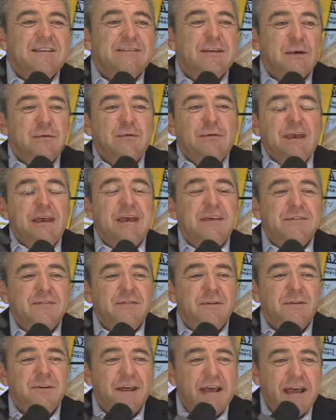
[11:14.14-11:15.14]
So
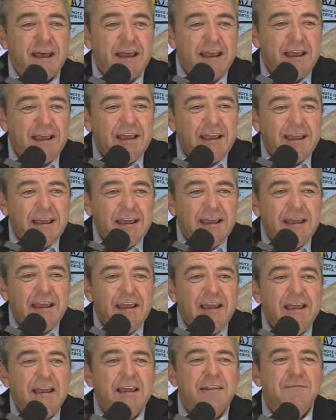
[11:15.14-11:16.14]
yesterday
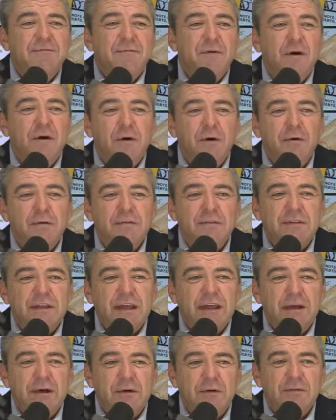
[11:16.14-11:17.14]
it falls
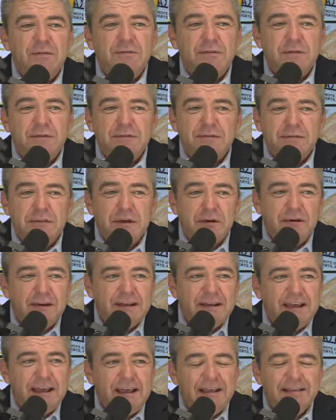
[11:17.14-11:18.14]
down to
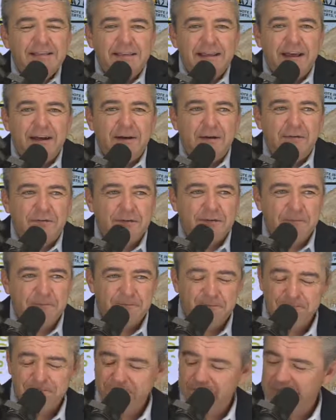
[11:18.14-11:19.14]

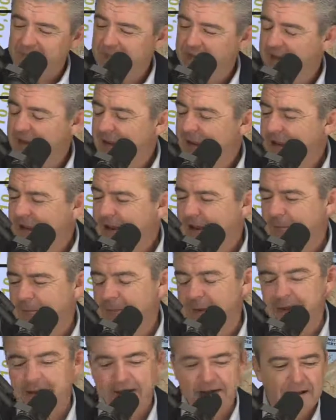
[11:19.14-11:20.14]
38,000.
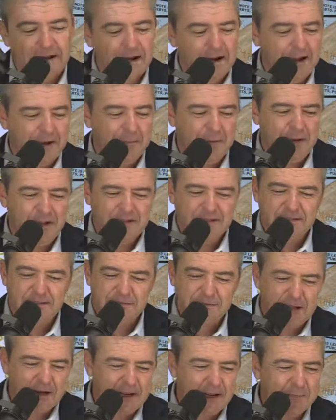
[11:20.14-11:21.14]
I'm like, I got to buy
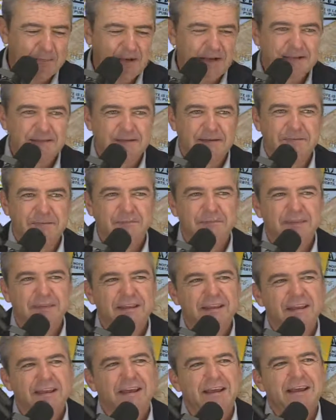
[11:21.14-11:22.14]
some.
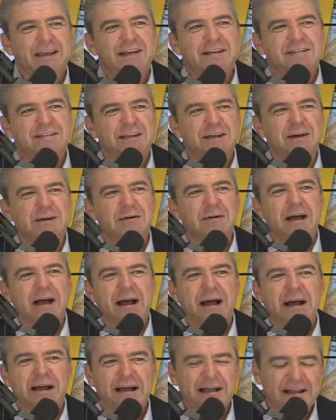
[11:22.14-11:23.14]
So
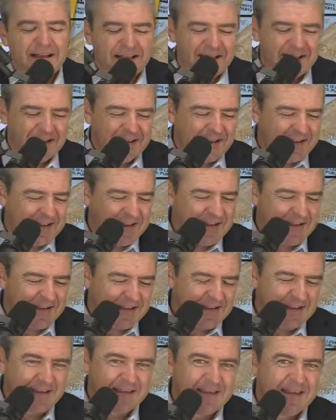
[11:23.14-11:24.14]
I
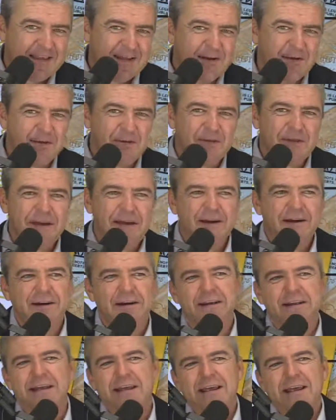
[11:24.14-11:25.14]
get on there,
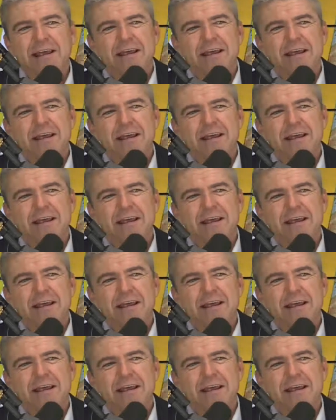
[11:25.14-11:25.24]
and